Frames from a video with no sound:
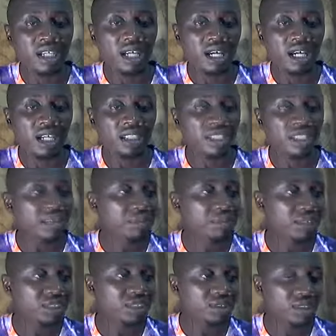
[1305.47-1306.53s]

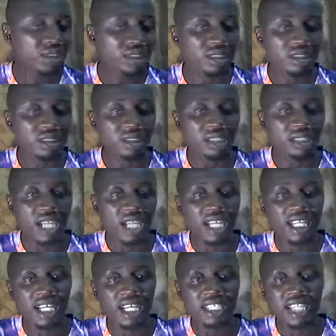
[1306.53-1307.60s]
temperature that it
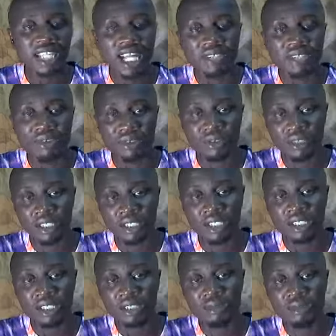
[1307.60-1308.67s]
can handle,
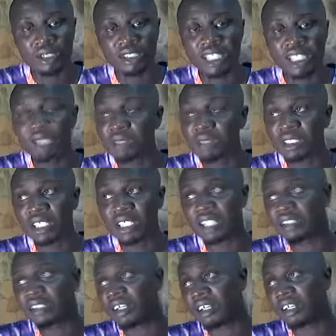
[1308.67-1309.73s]
because that mistake
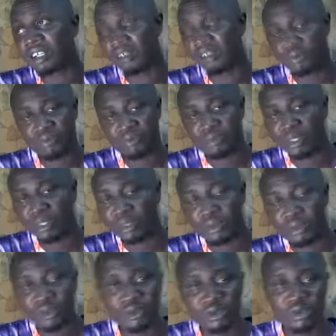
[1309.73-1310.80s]
most
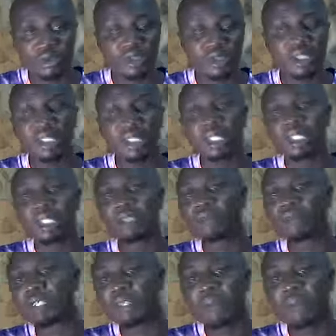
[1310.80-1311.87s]
people do when
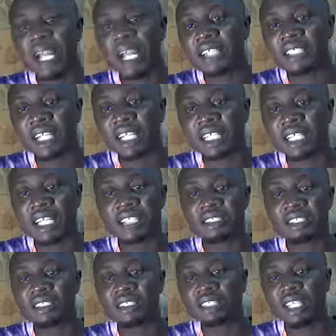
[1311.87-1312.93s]
they buy it here in
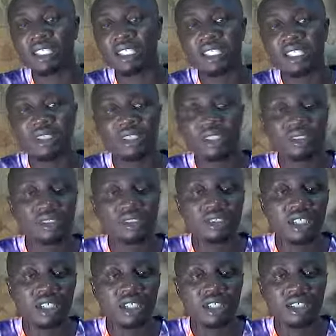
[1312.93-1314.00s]
Nigeria, they don't
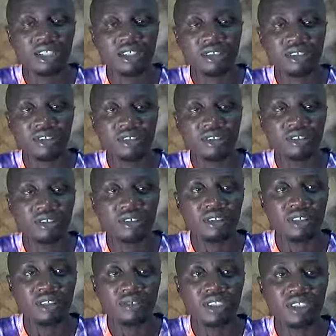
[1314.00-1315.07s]

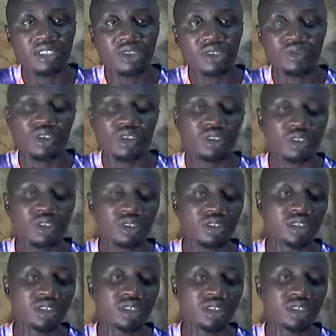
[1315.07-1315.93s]
read the instructions.